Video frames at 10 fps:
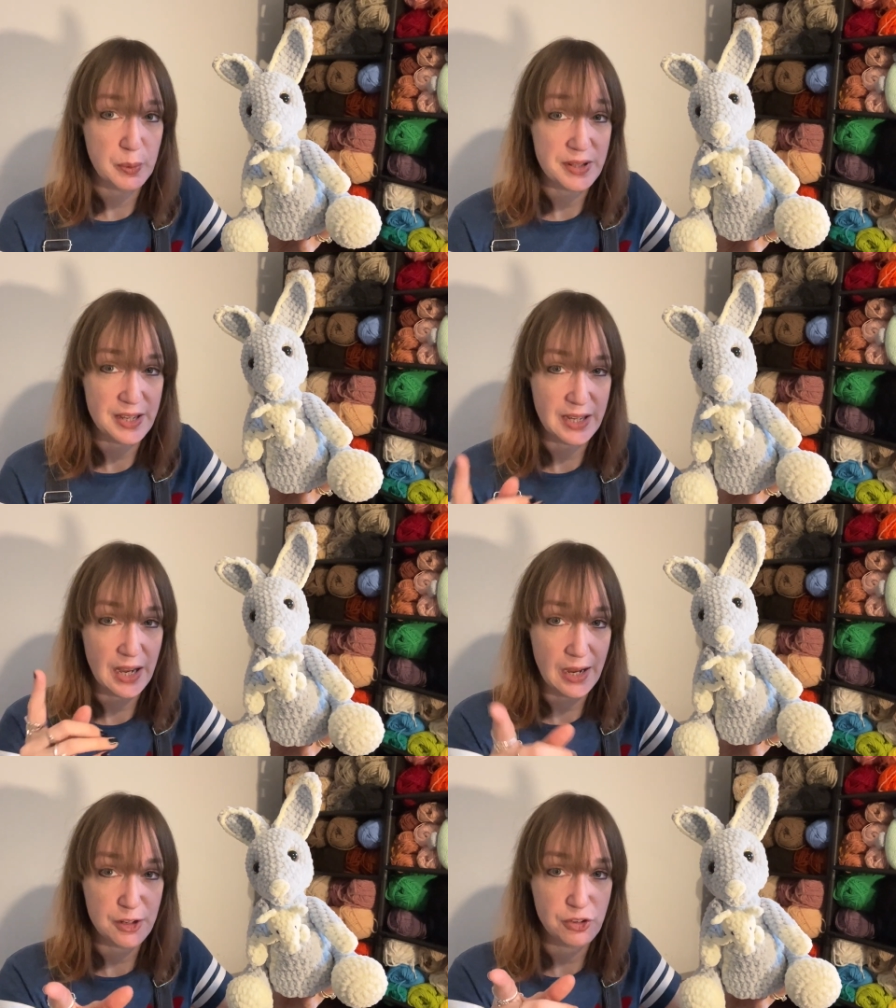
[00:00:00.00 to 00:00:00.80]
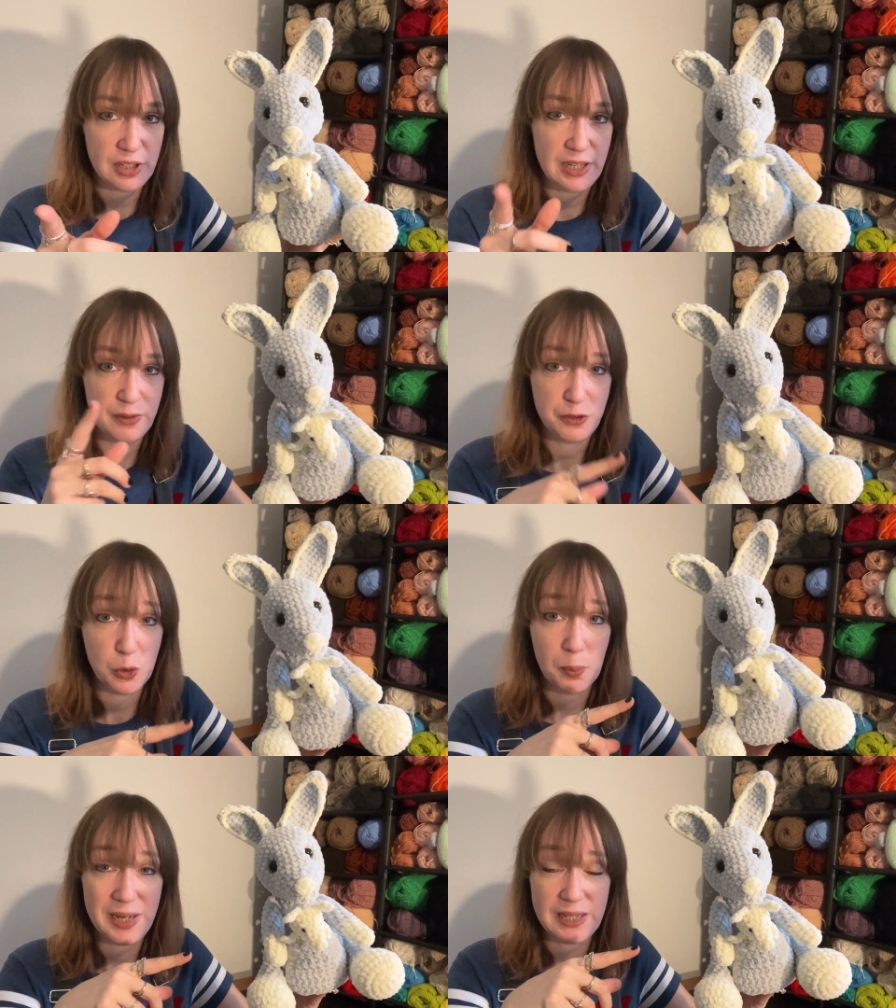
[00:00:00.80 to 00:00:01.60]
I think actually if
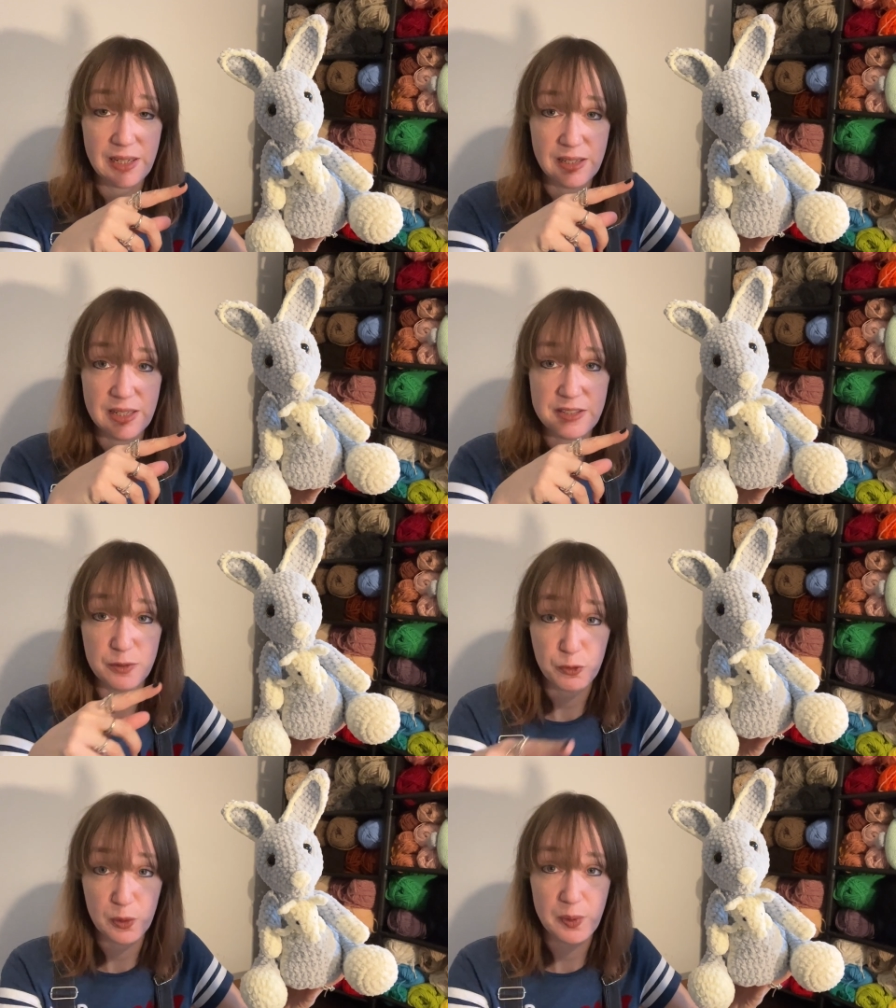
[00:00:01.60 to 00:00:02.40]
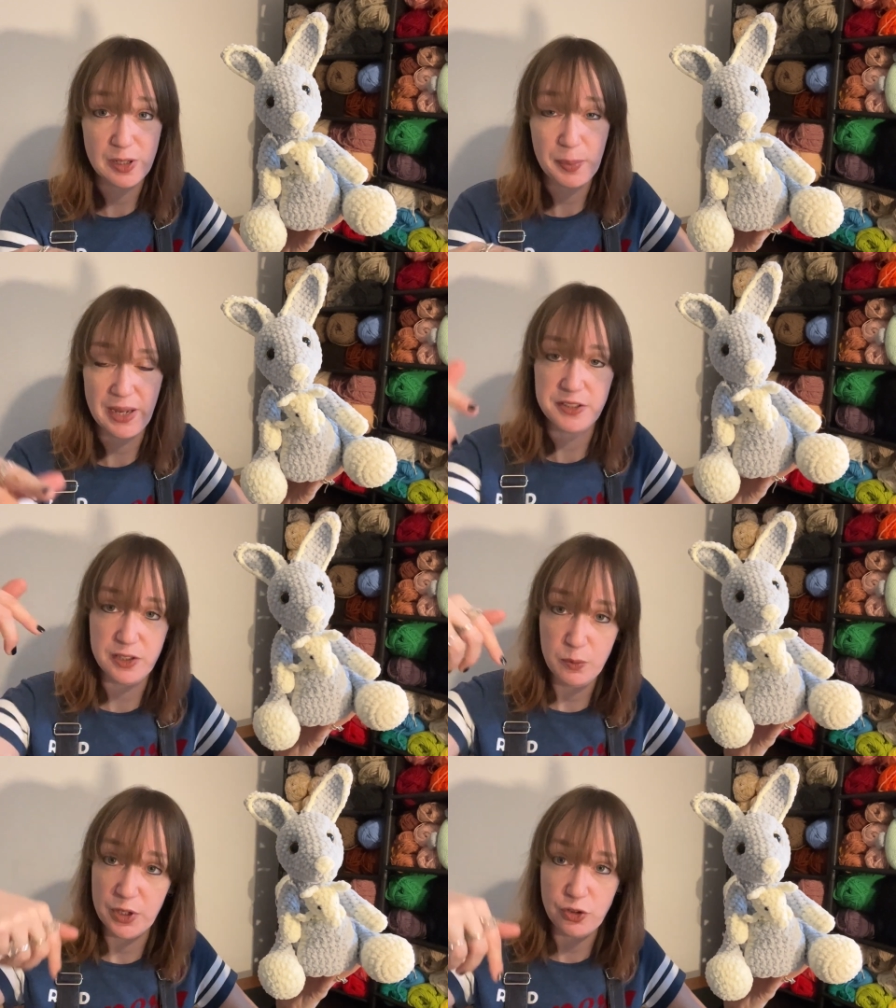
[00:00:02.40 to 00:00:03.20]
you're making this and following the
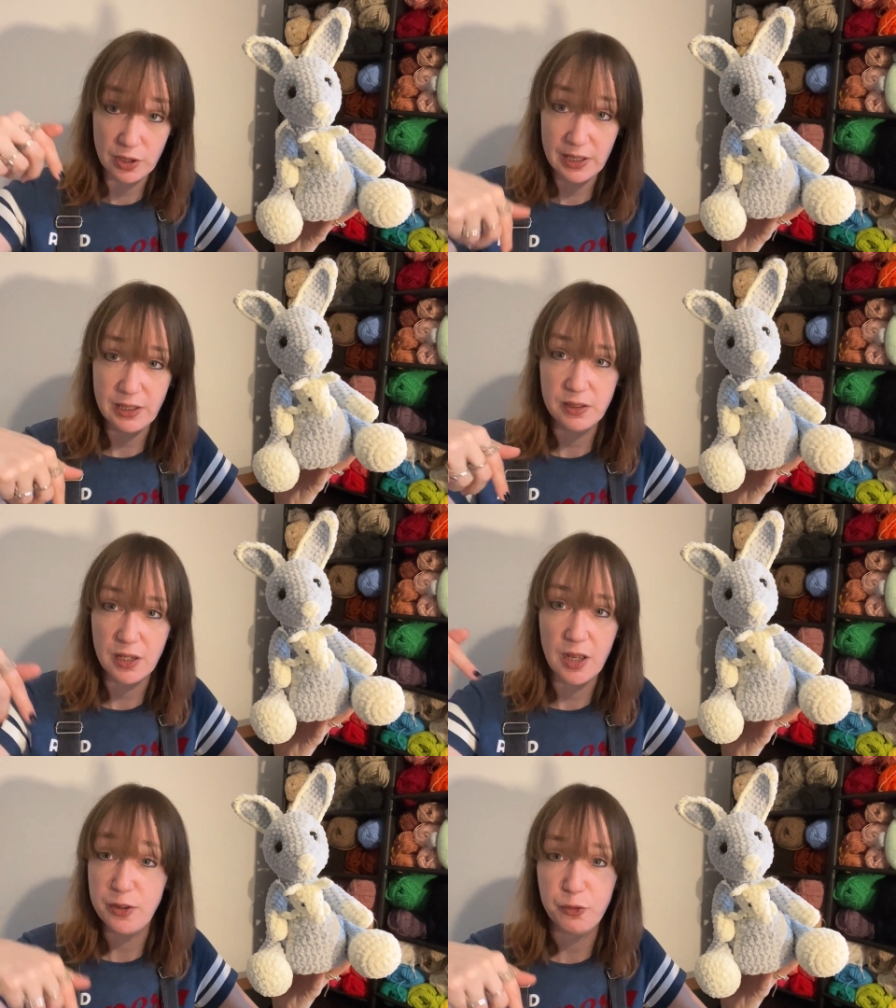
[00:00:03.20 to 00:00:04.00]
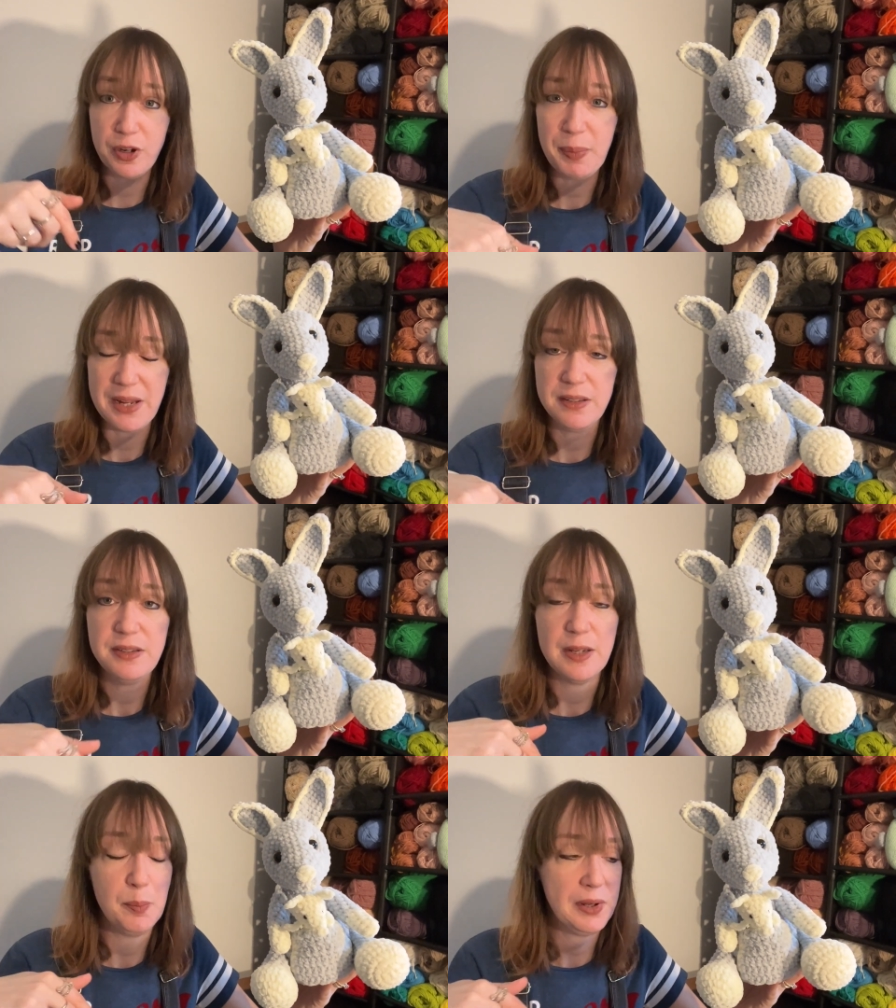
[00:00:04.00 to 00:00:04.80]
pattern, which I'll link the free pattern
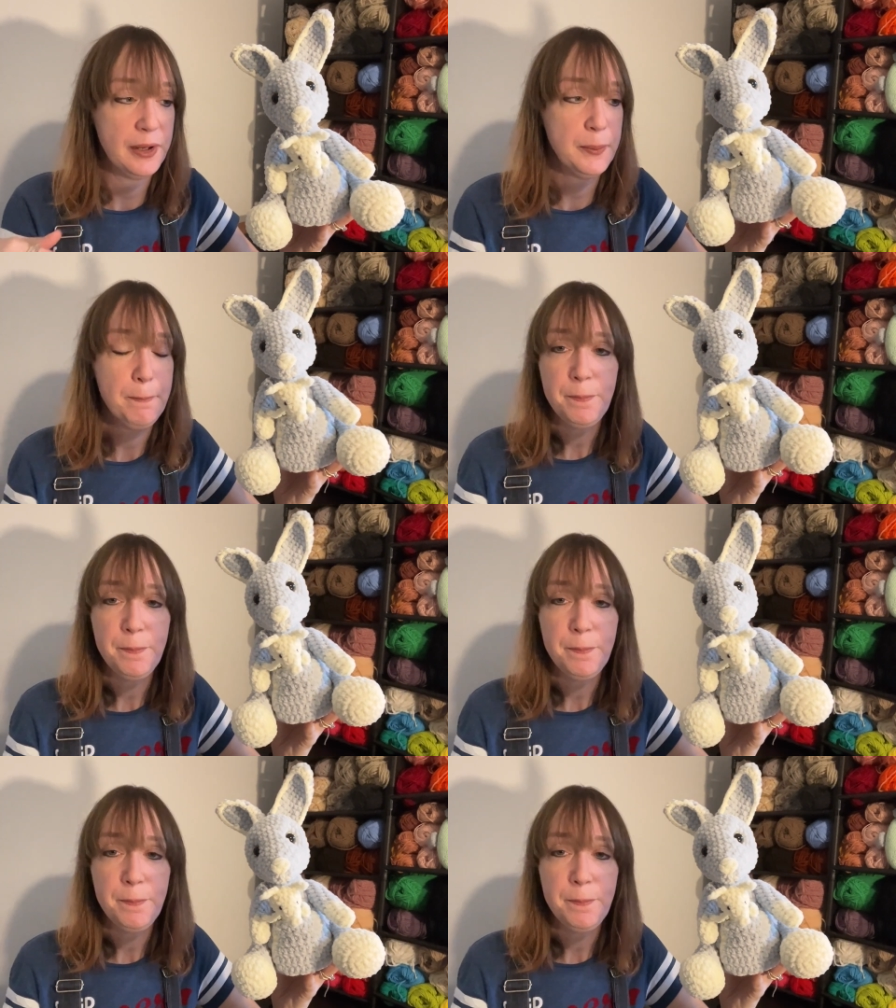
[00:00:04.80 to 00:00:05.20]
down below,